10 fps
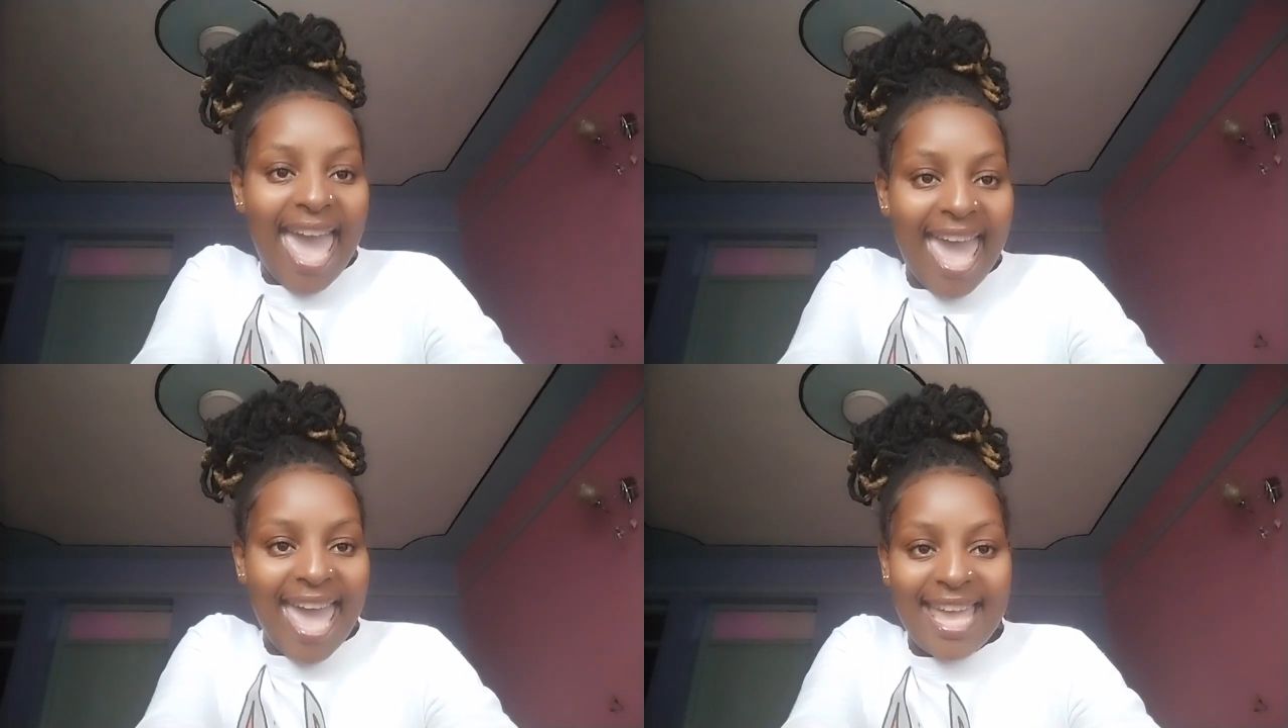
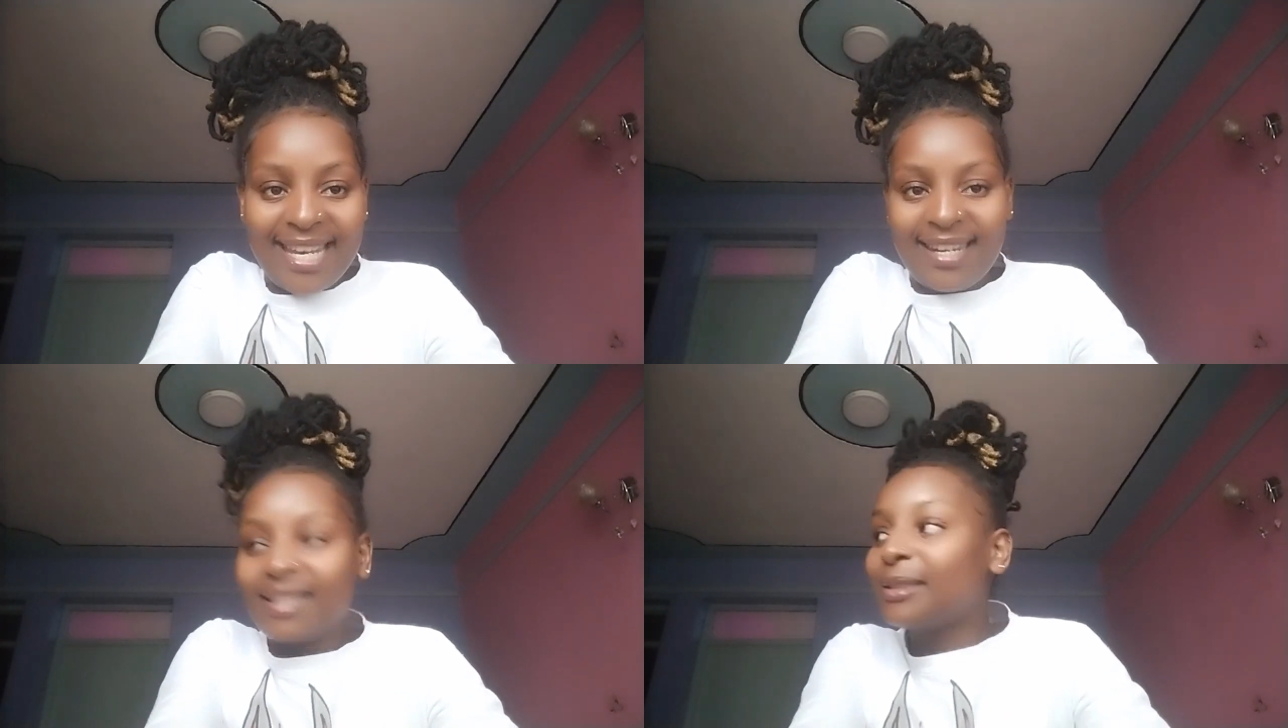
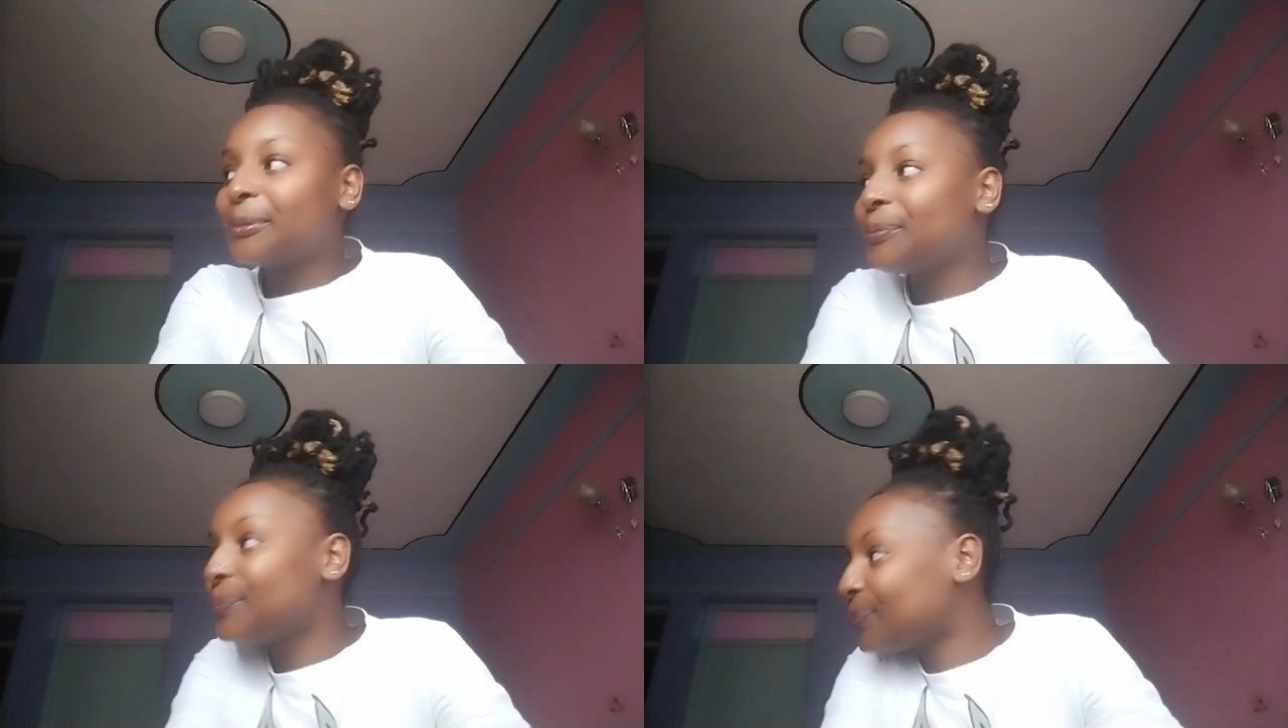And
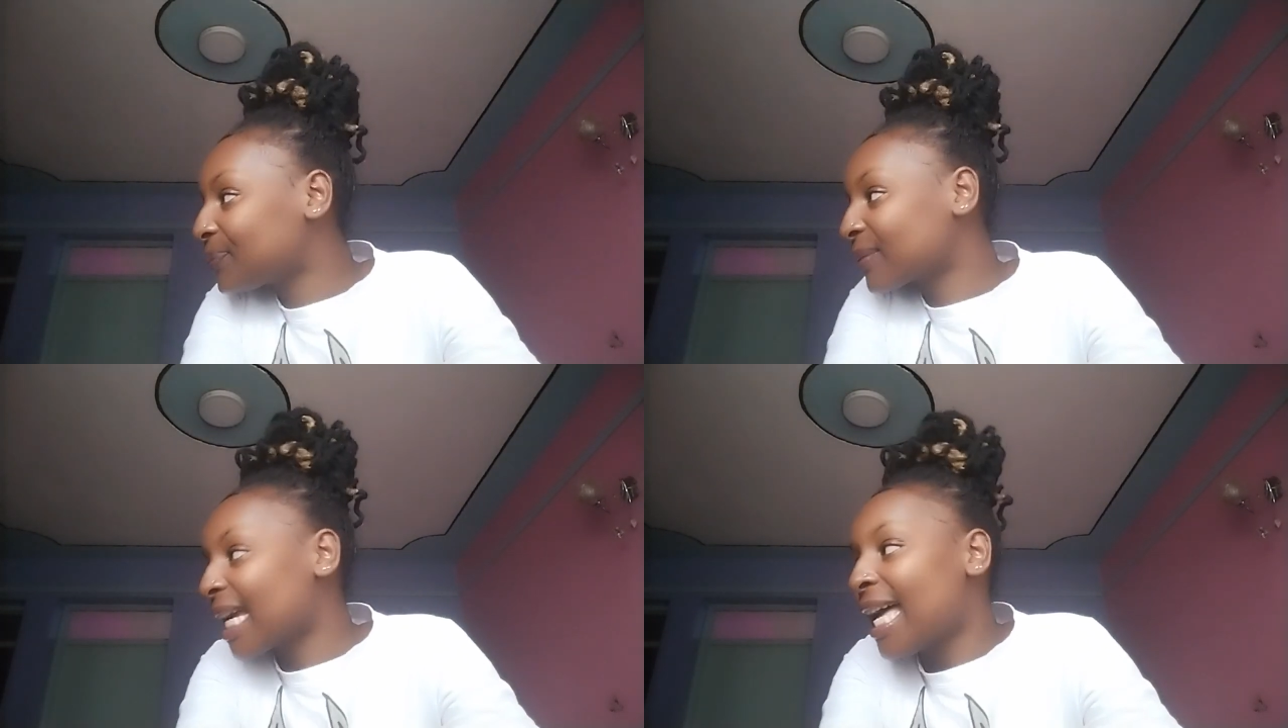
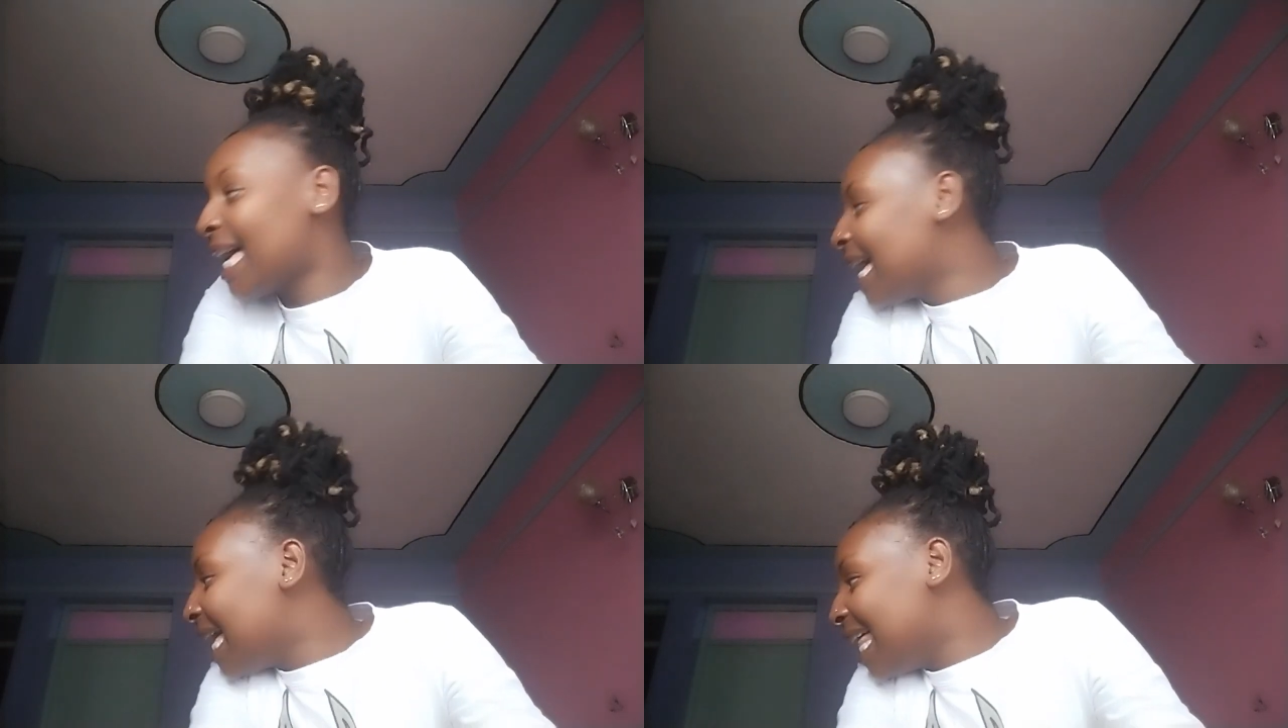
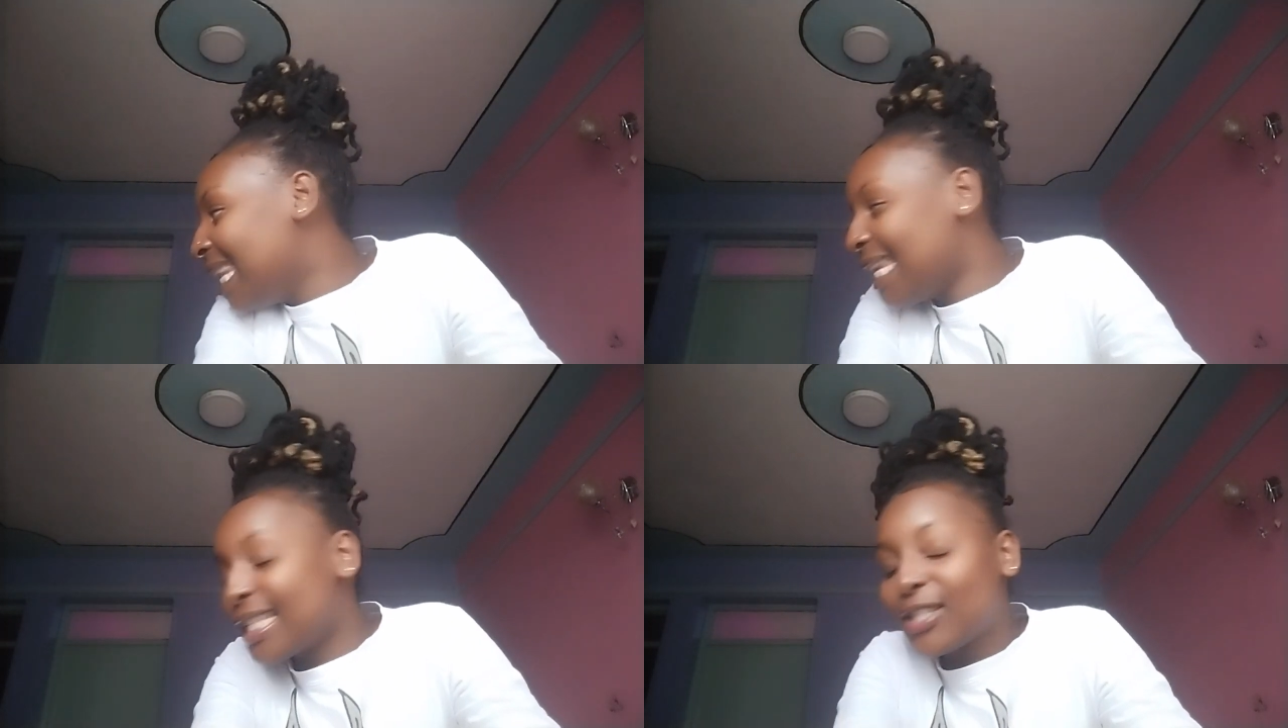
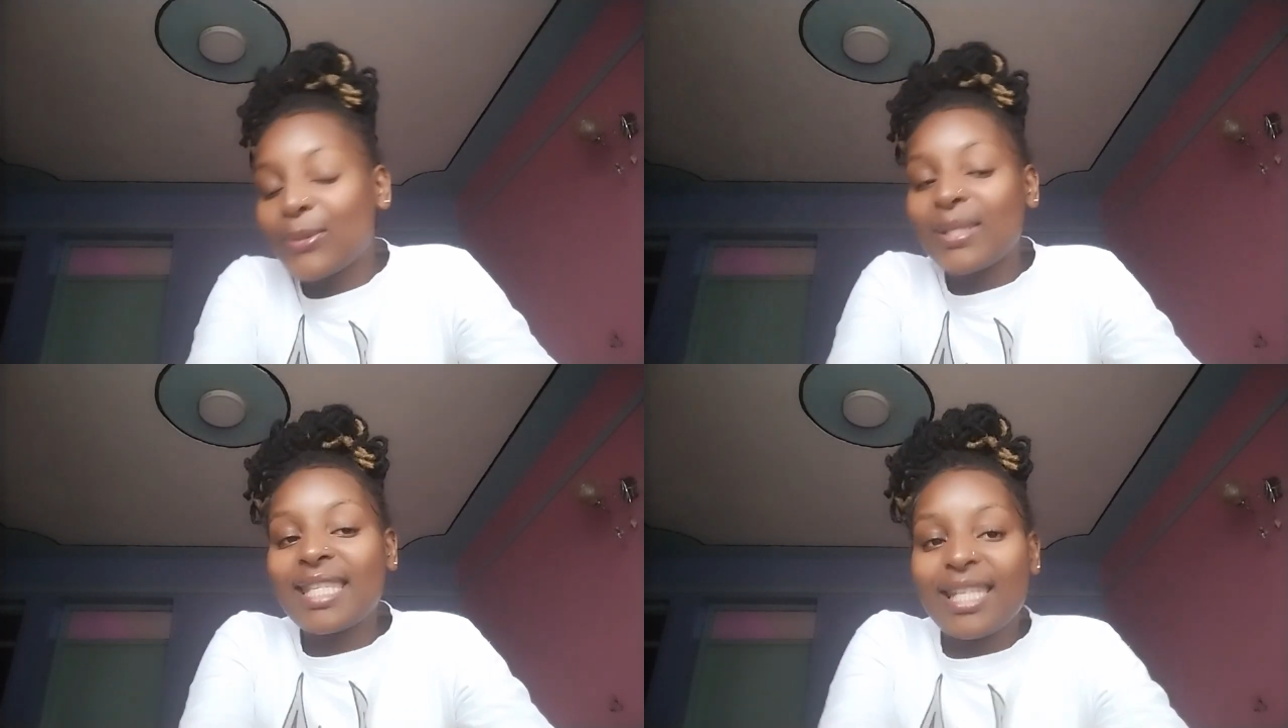let you
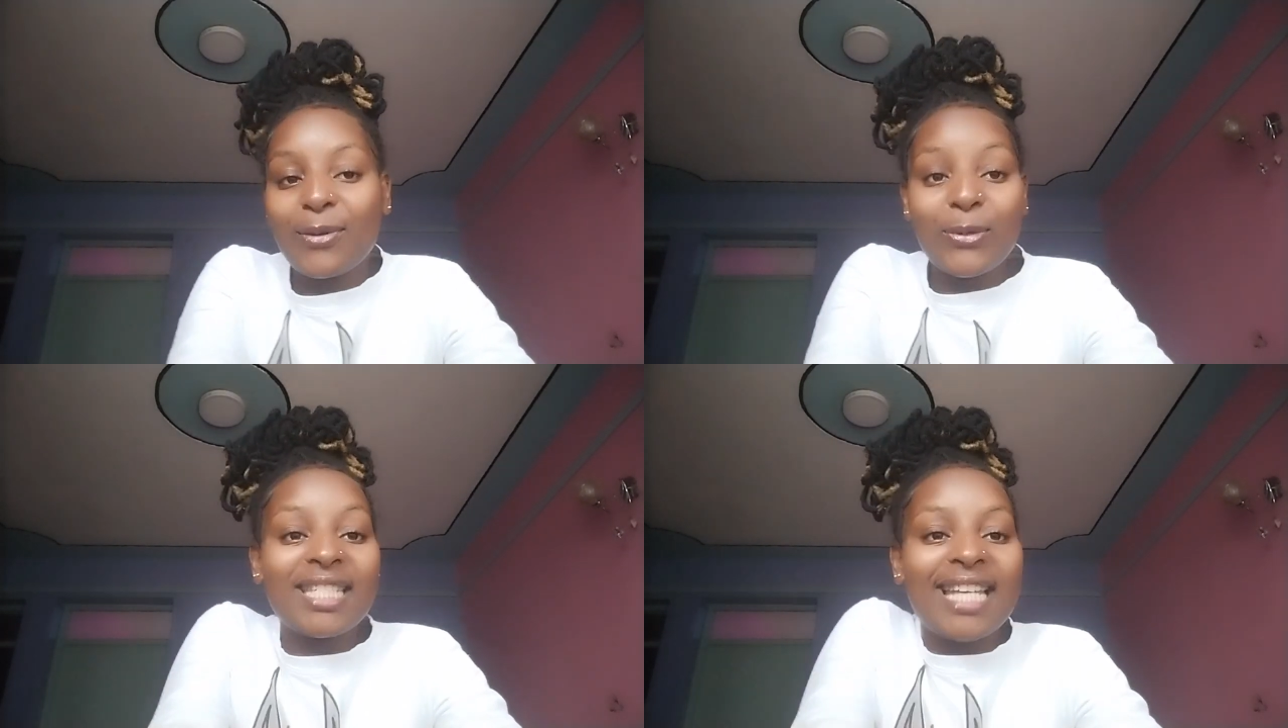see
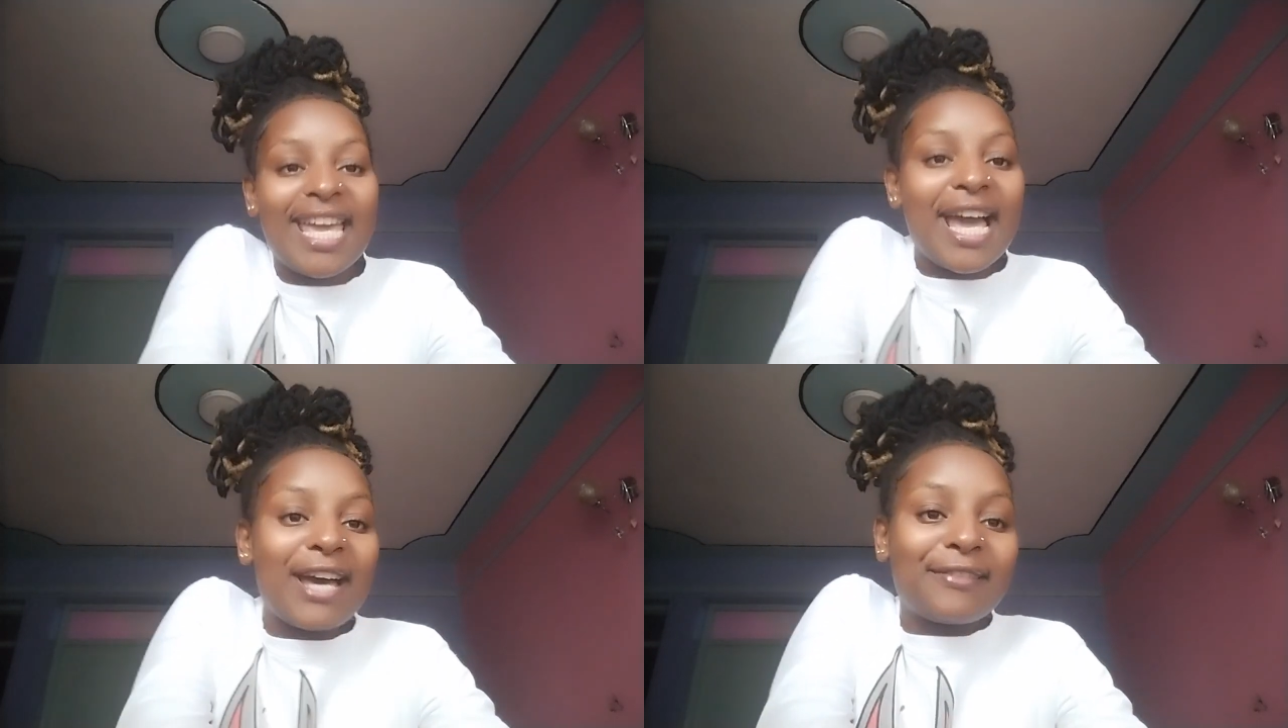what I
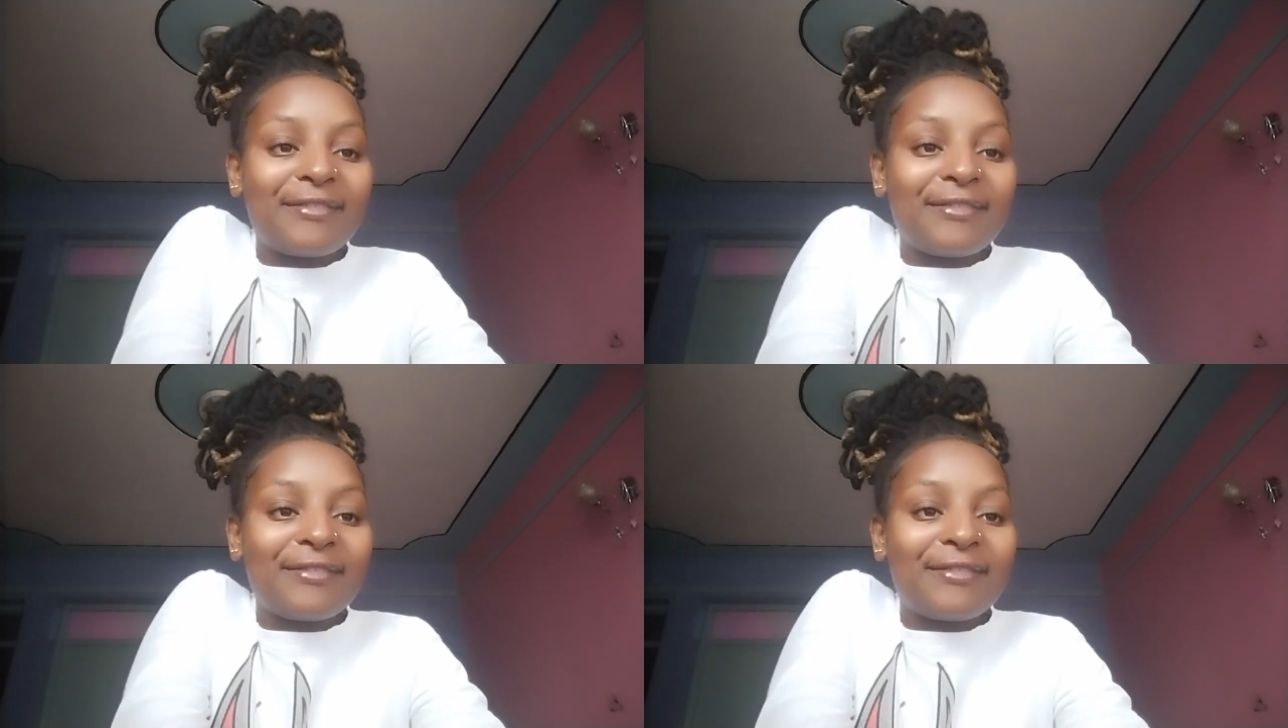have